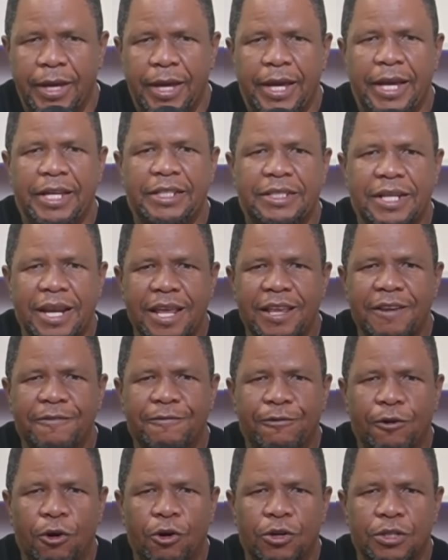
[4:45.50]
It
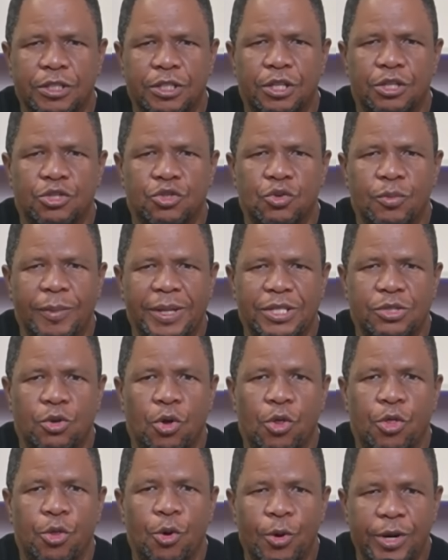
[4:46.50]
reinforced Zuma's
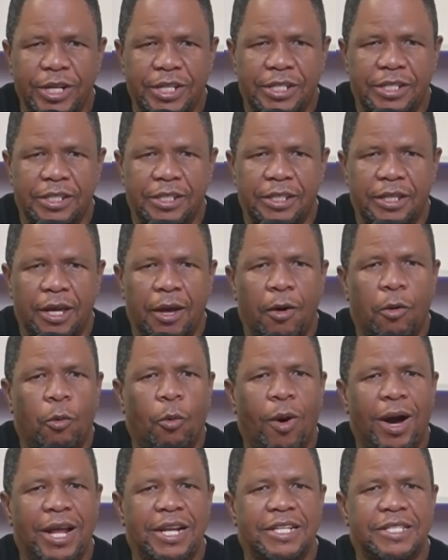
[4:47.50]
authority
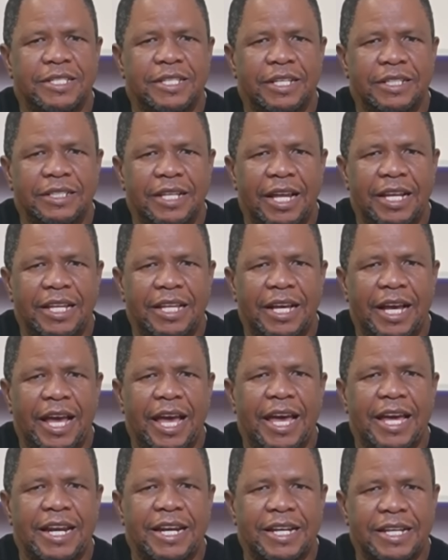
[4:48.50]
while signaling
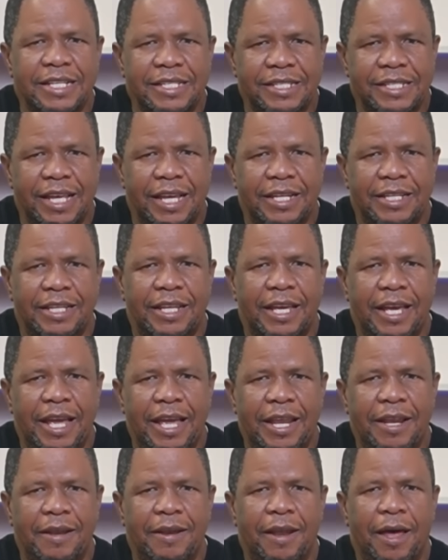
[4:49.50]
a reset
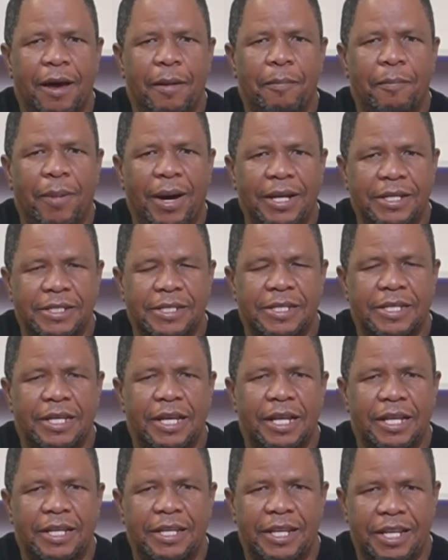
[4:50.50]
in
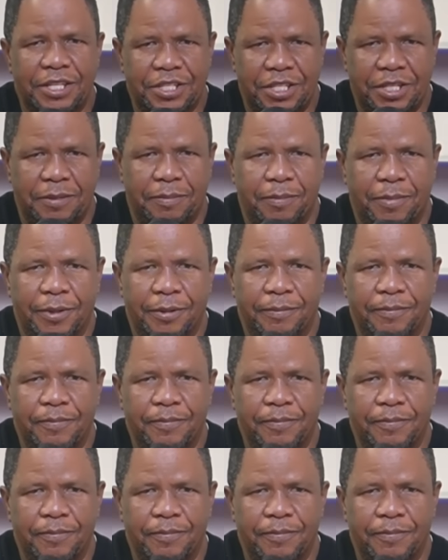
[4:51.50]
party leadership.